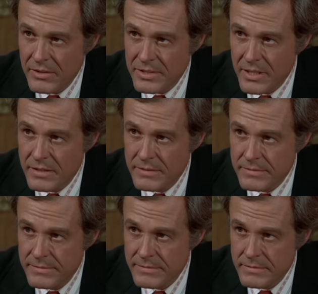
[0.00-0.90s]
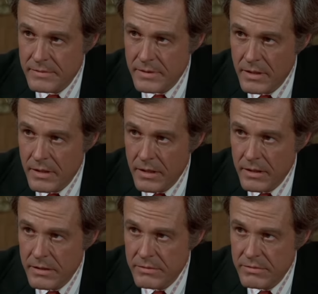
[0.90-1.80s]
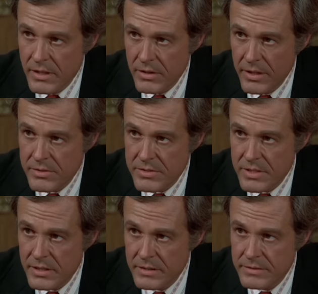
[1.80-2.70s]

Lieutenant. Very interesting.